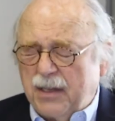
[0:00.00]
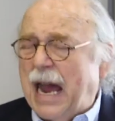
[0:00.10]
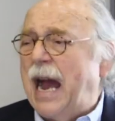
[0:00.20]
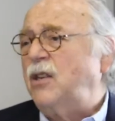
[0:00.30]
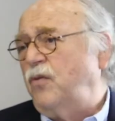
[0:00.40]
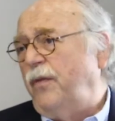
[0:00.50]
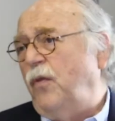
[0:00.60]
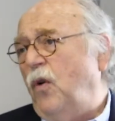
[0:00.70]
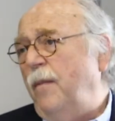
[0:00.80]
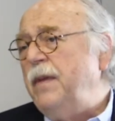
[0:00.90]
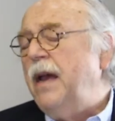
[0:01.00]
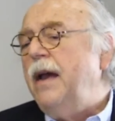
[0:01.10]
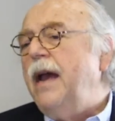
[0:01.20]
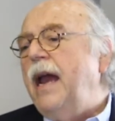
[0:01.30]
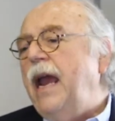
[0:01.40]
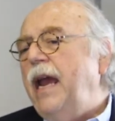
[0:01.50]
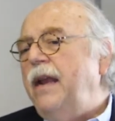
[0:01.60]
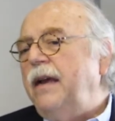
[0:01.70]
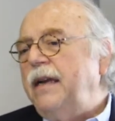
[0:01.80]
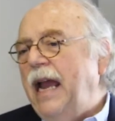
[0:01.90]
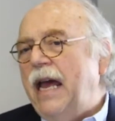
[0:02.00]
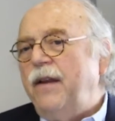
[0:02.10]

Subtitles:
tax reform. And again,